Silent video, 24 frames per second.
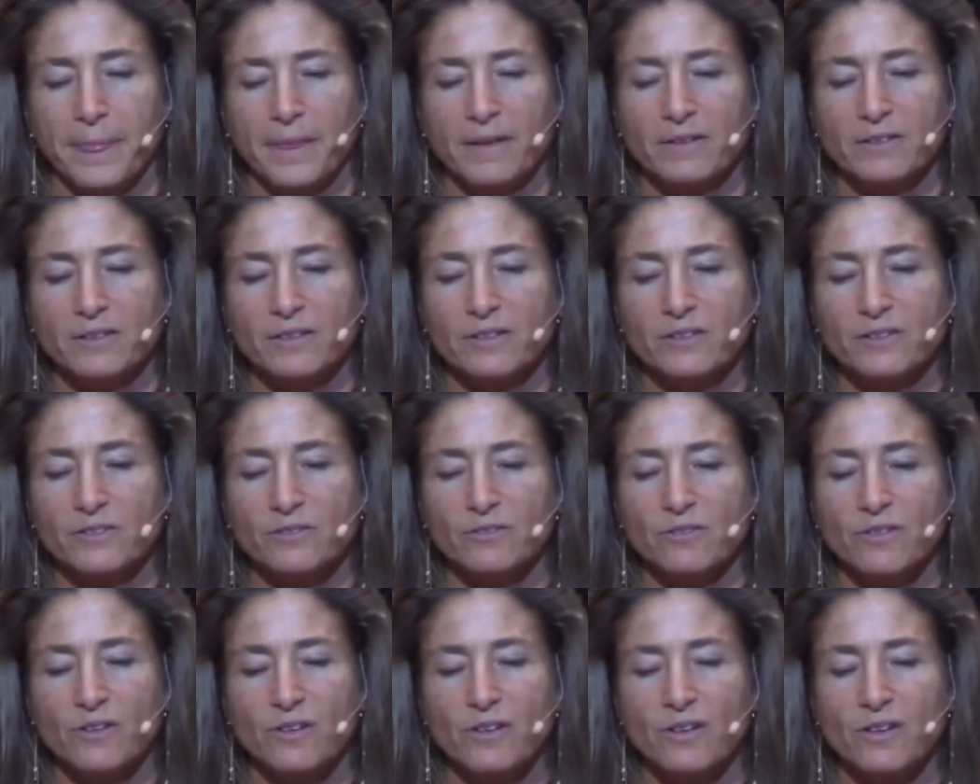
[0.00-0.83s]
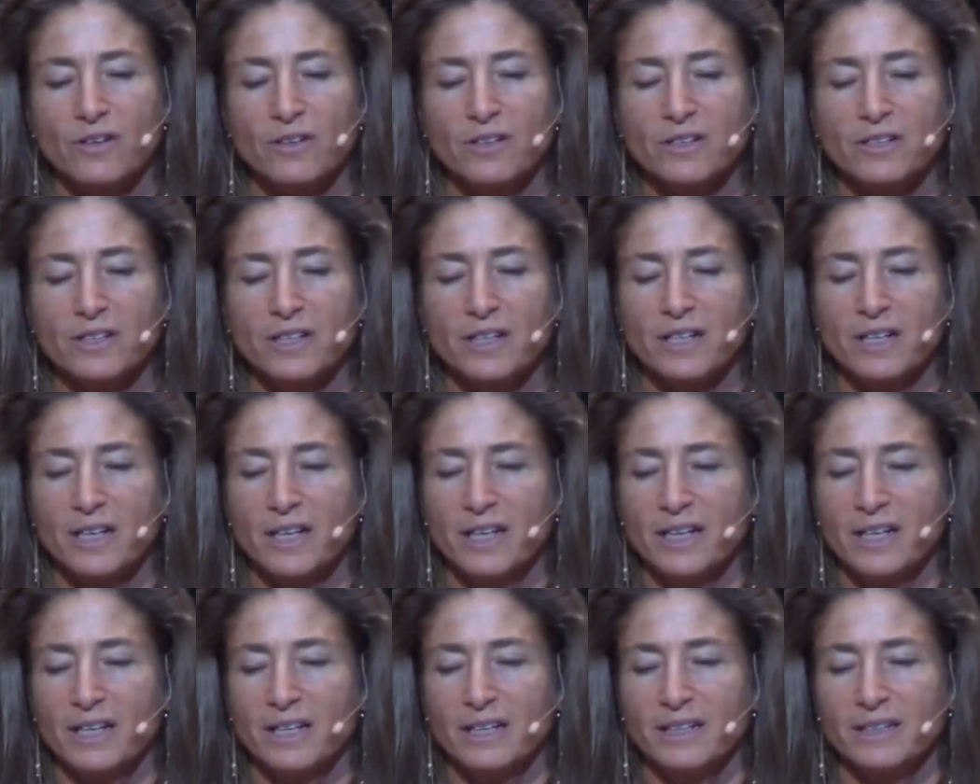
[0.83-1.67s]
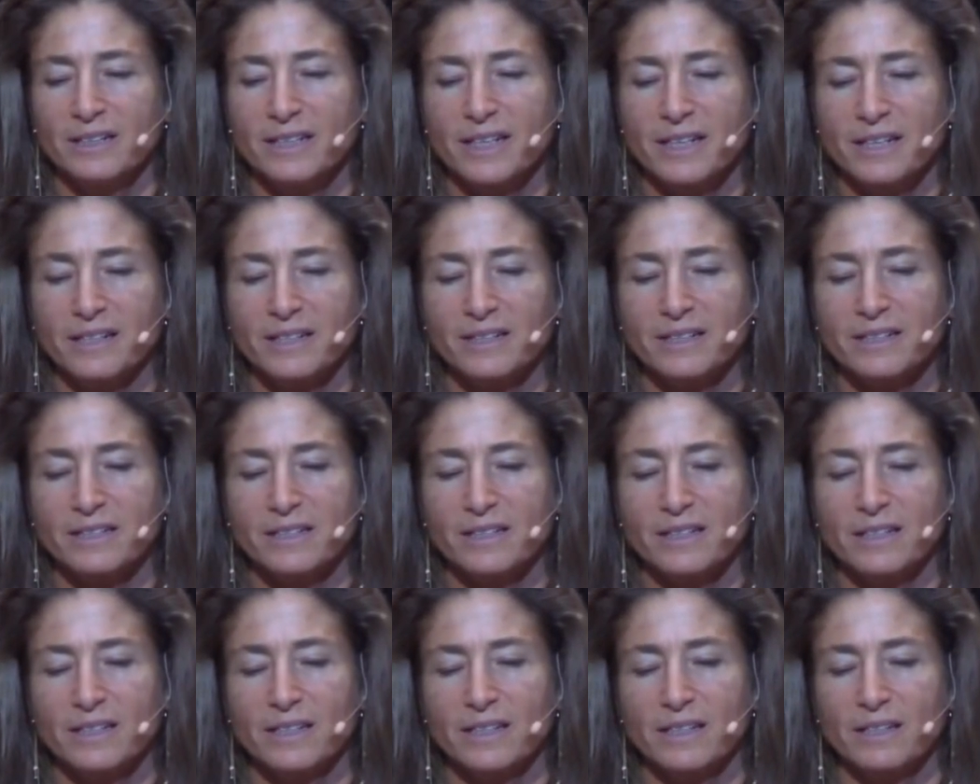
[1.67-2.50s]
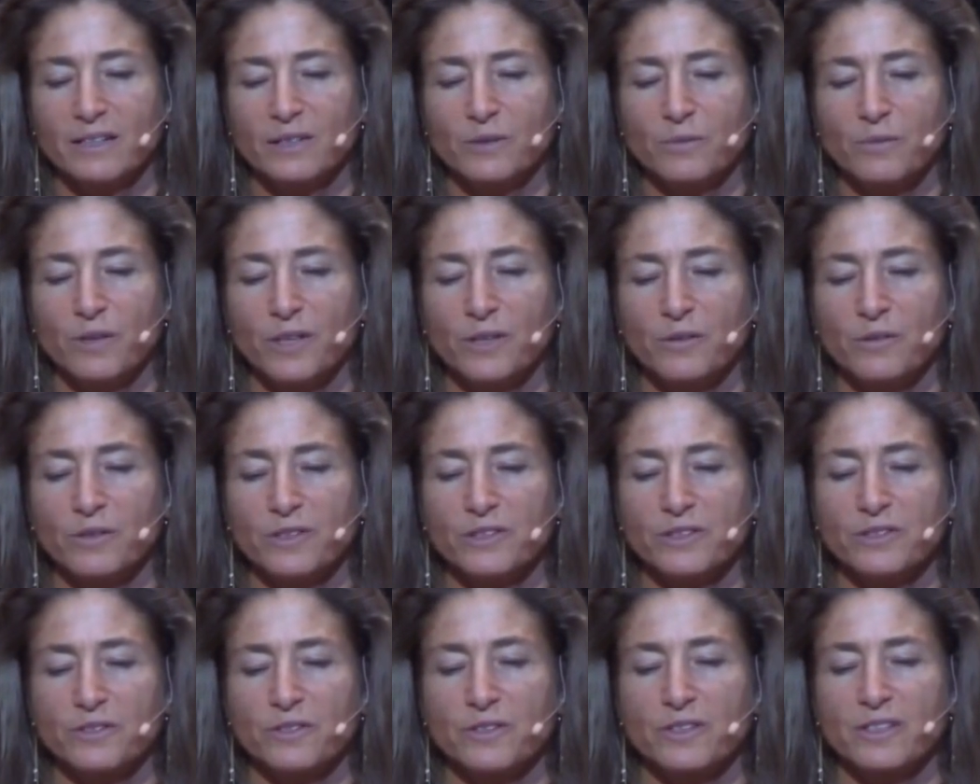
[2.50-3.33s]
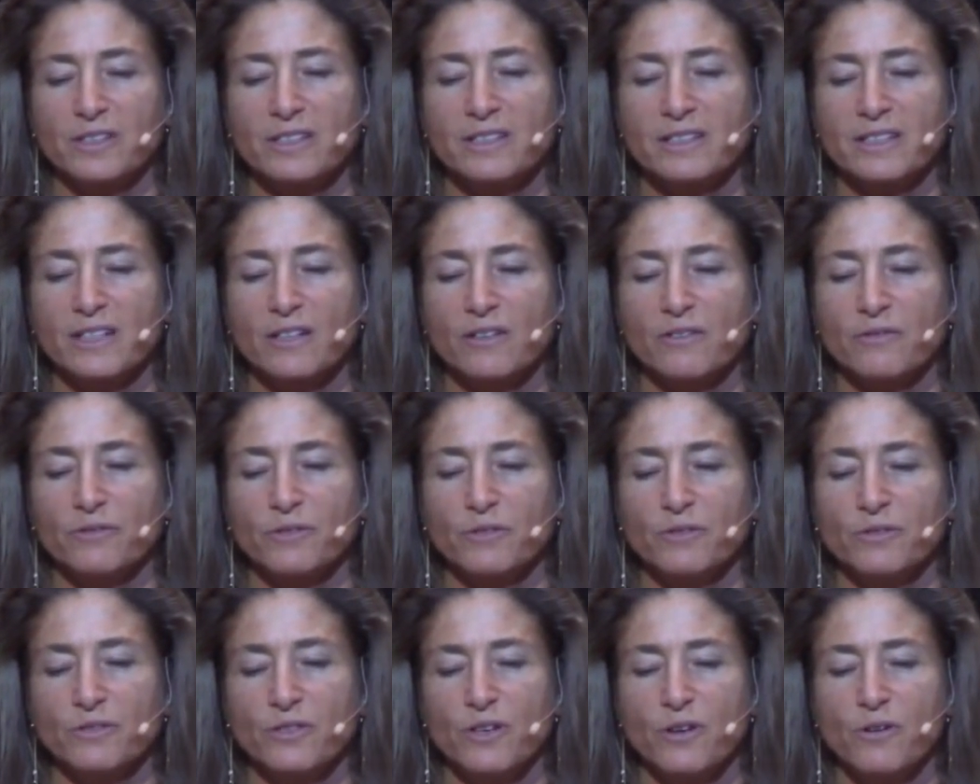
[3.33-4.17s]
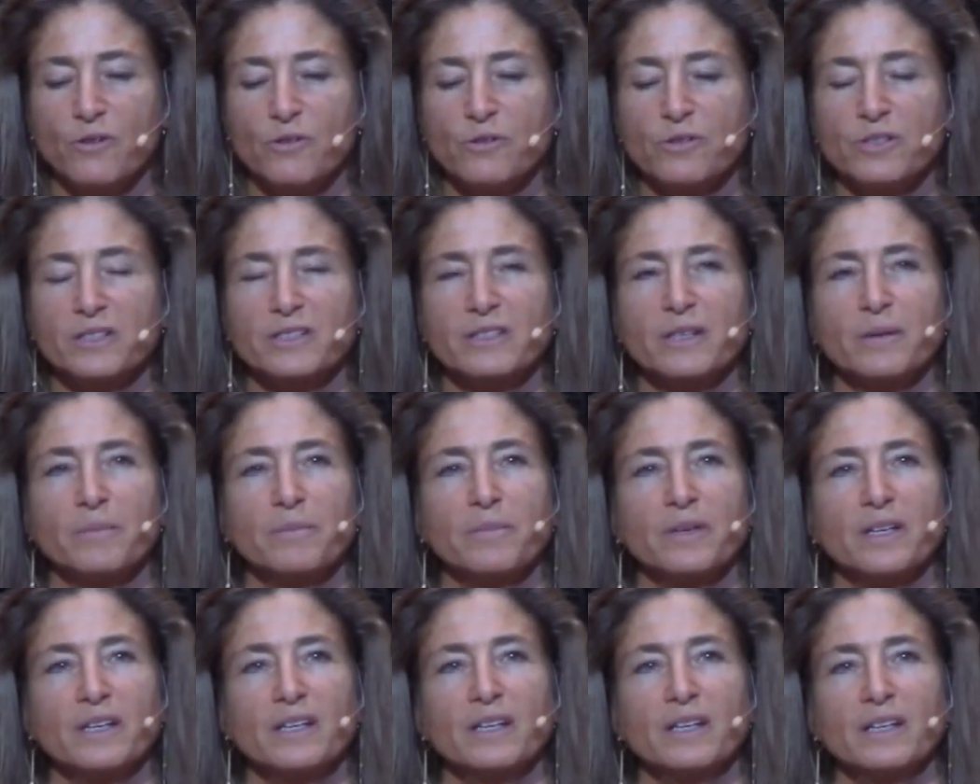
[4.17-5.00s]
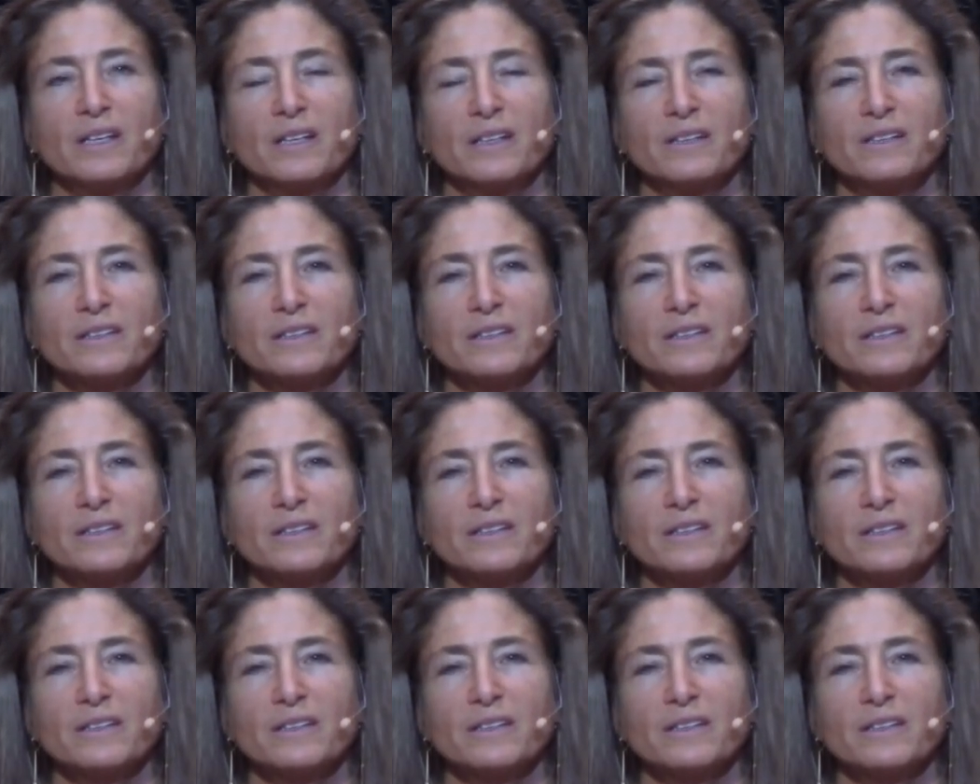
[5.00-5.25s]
There's a strong tendency to want to assert a self who knows somebody.